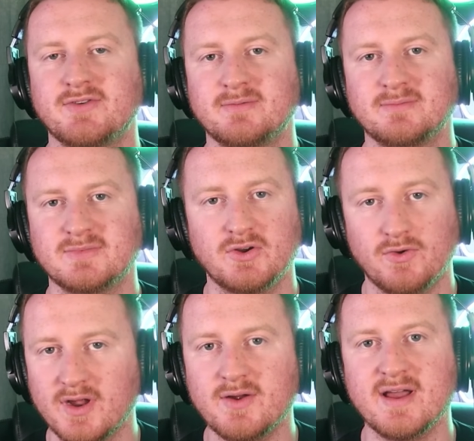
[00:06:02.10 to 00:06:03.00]
don't
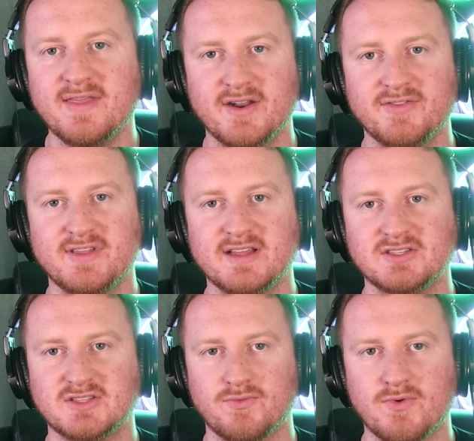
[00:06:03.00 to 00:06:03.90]
agree with. I don't think
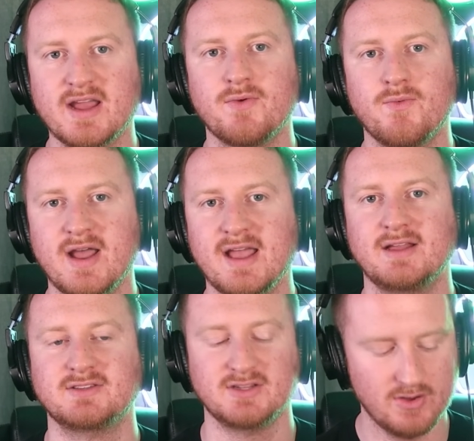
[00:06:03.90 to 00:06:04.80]
is the right
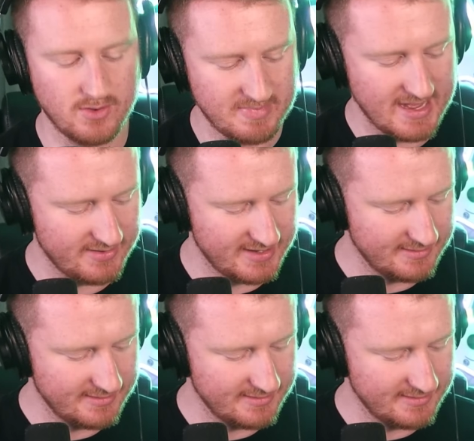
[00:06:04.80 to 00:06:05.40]
way to go about